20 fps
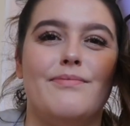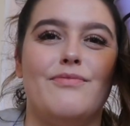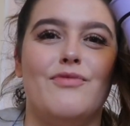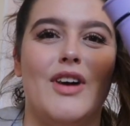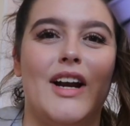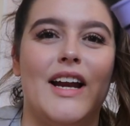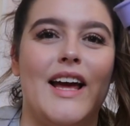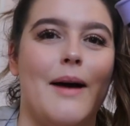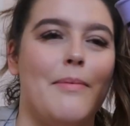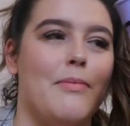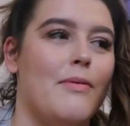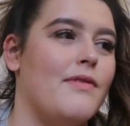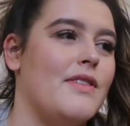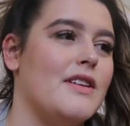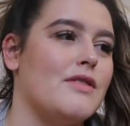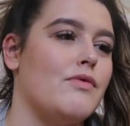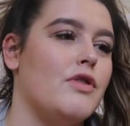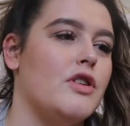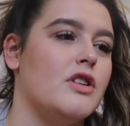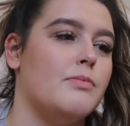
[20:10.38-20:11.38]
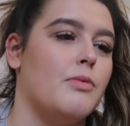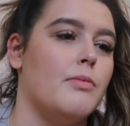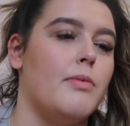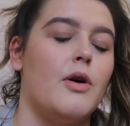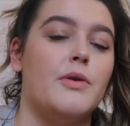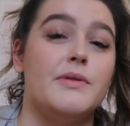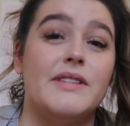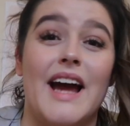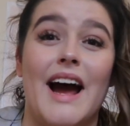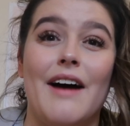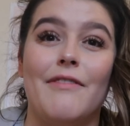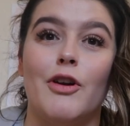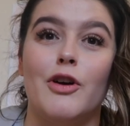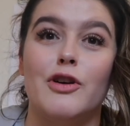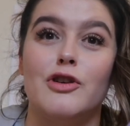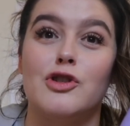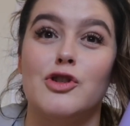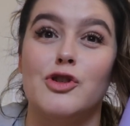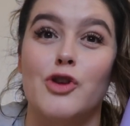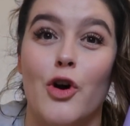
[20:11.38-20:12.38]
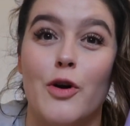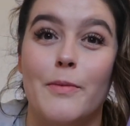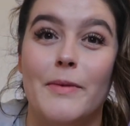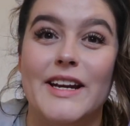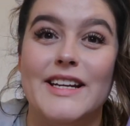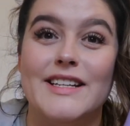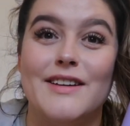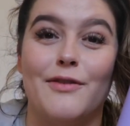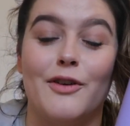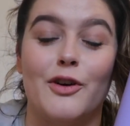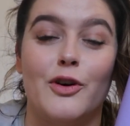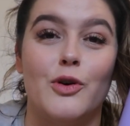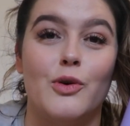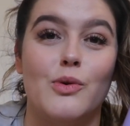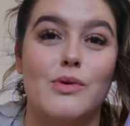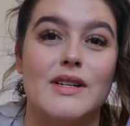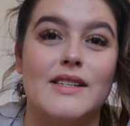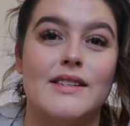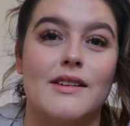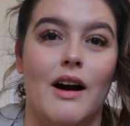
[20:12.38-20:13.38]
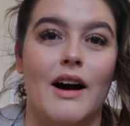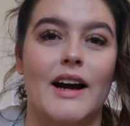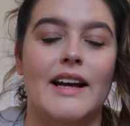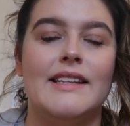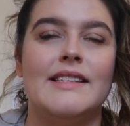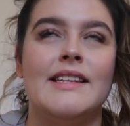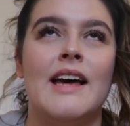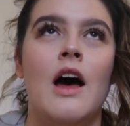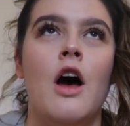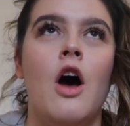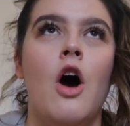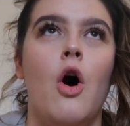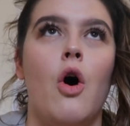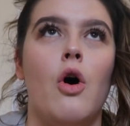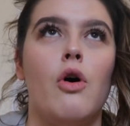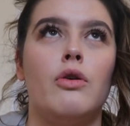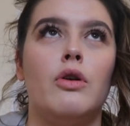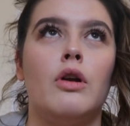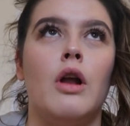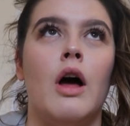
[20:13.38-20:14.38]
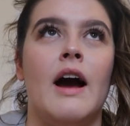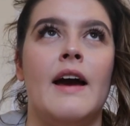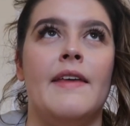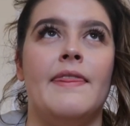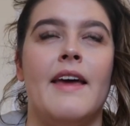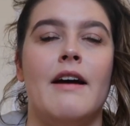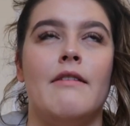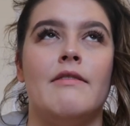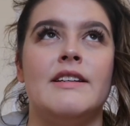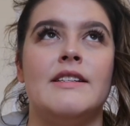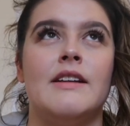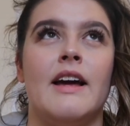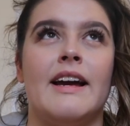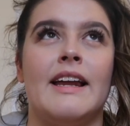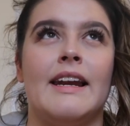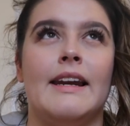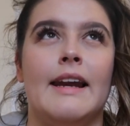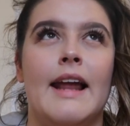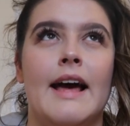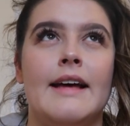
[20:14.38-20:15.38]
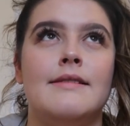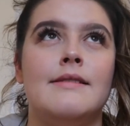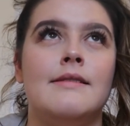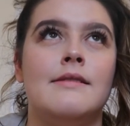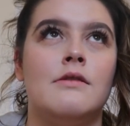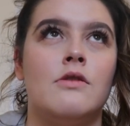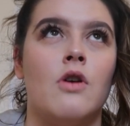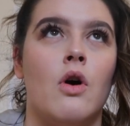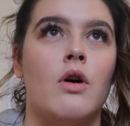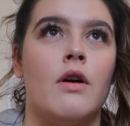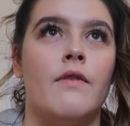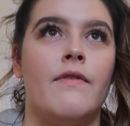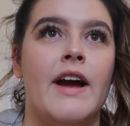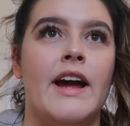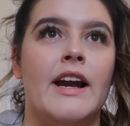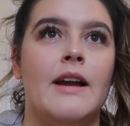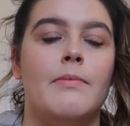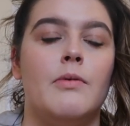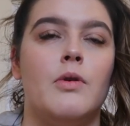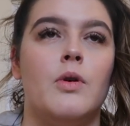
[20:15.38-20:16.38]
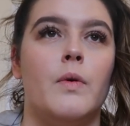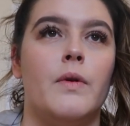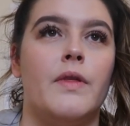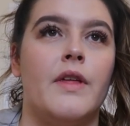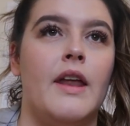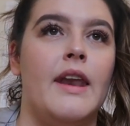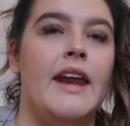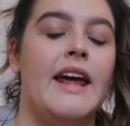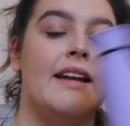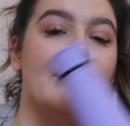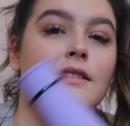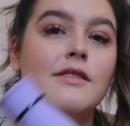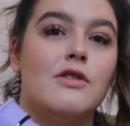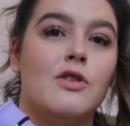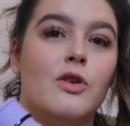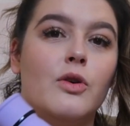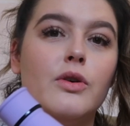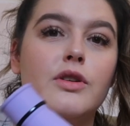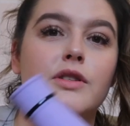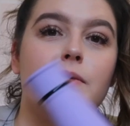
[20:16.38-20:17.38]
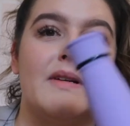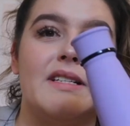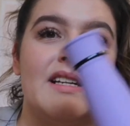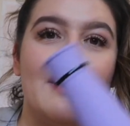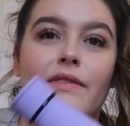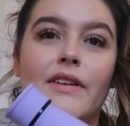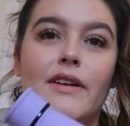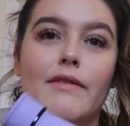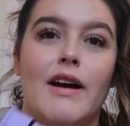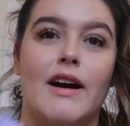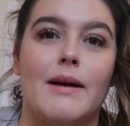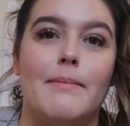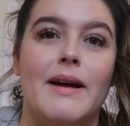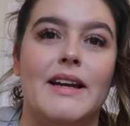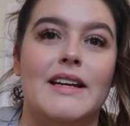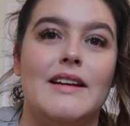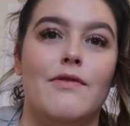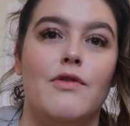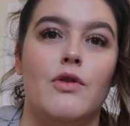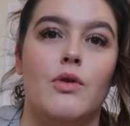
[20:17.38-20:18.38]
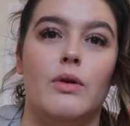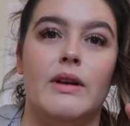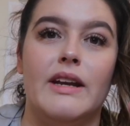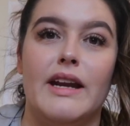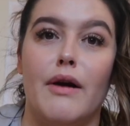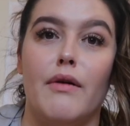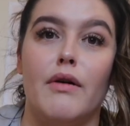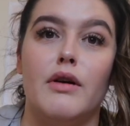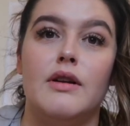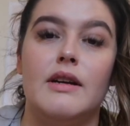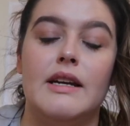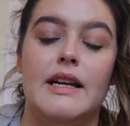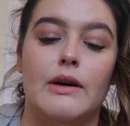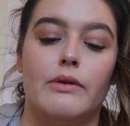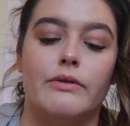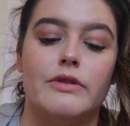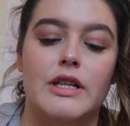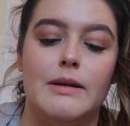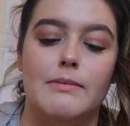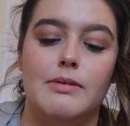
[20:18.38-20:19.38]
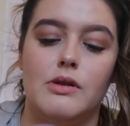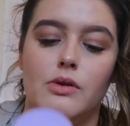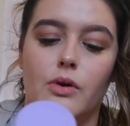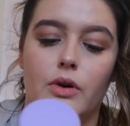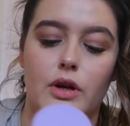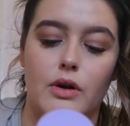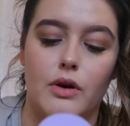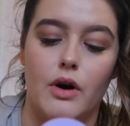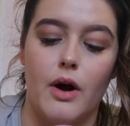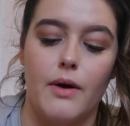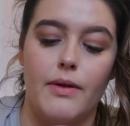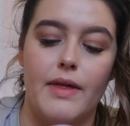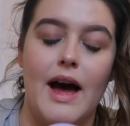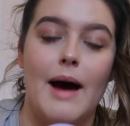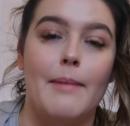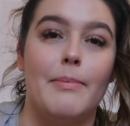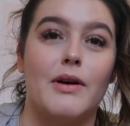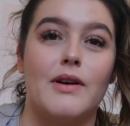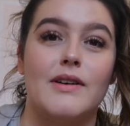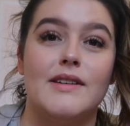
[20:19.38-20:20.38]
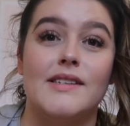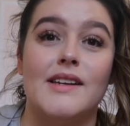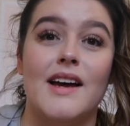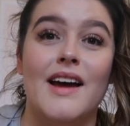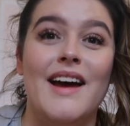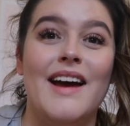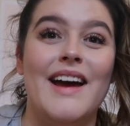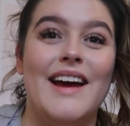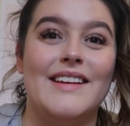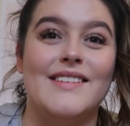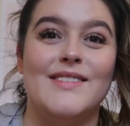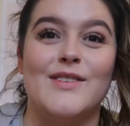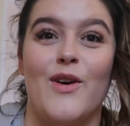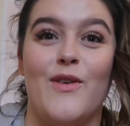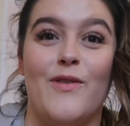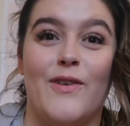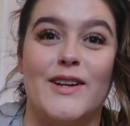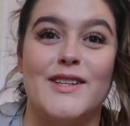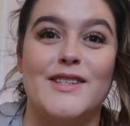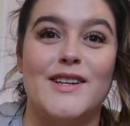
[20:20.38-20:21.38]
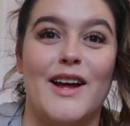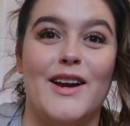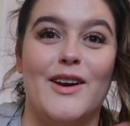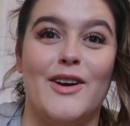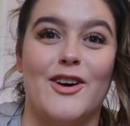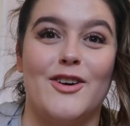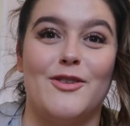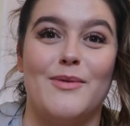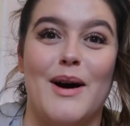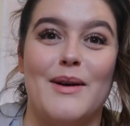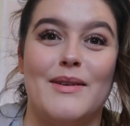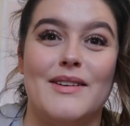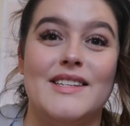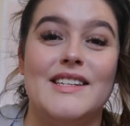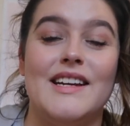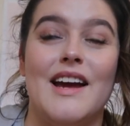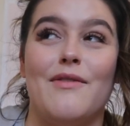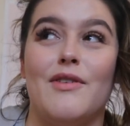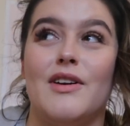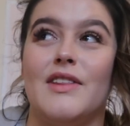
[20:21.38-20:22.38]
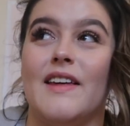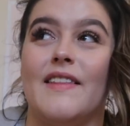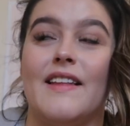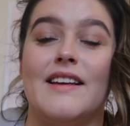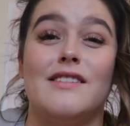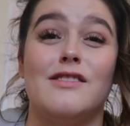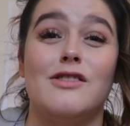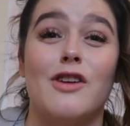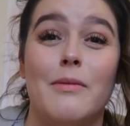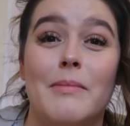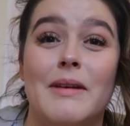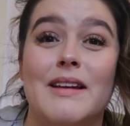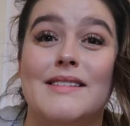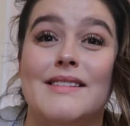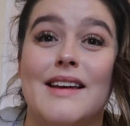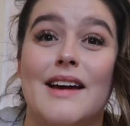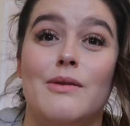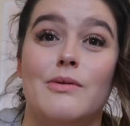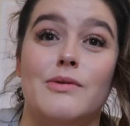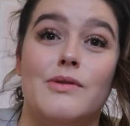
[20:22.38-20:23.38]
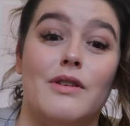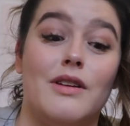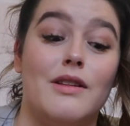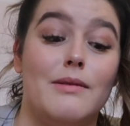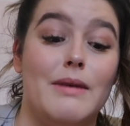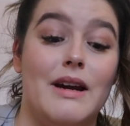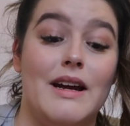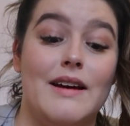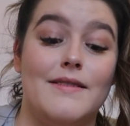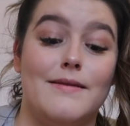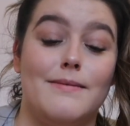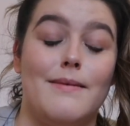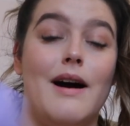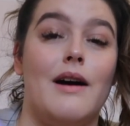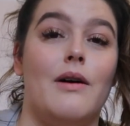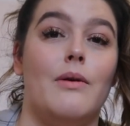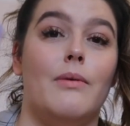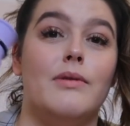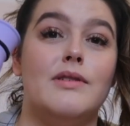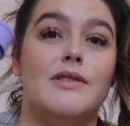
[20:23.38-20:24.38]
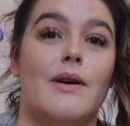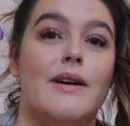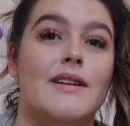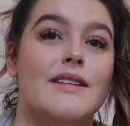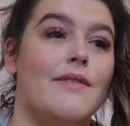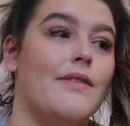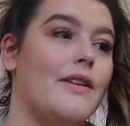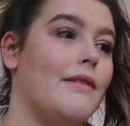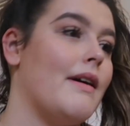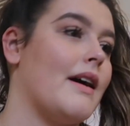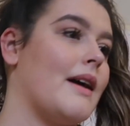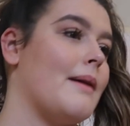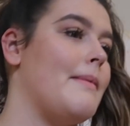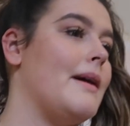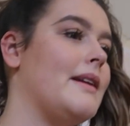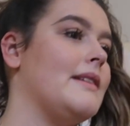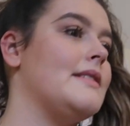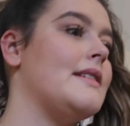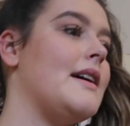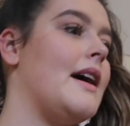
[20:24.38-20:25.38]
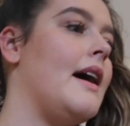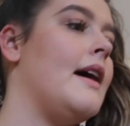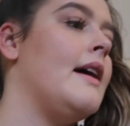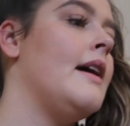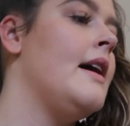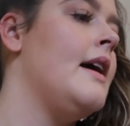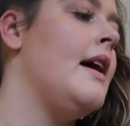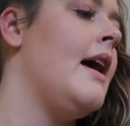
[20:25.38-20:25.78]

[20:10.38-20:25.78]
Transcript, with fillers: really happy with this reusable bottles. They have like so many different cool designs. Online there is like less stock available than in stores, so I definitely recommend if you're near a Neon Sheep store you go there, because it's so fun to like look around and see everything. There's so many sales on at the minute as well, so I definitely recommend it.